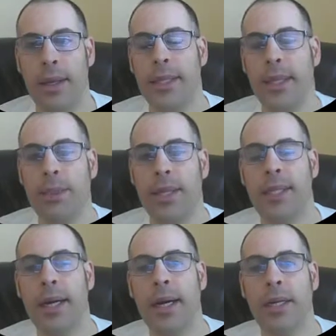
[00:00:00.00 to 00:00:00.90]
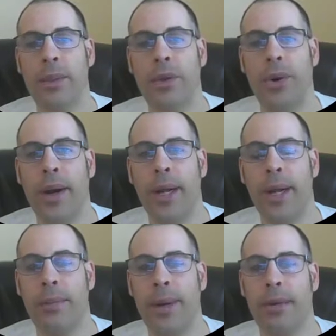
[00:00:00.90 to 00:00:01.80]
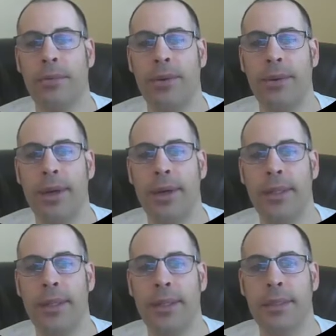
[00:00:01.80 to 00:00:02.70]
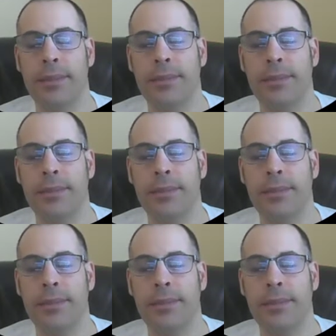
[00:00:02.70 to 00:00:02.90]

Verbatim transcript: Let's see where the stock has been trading at the past few years.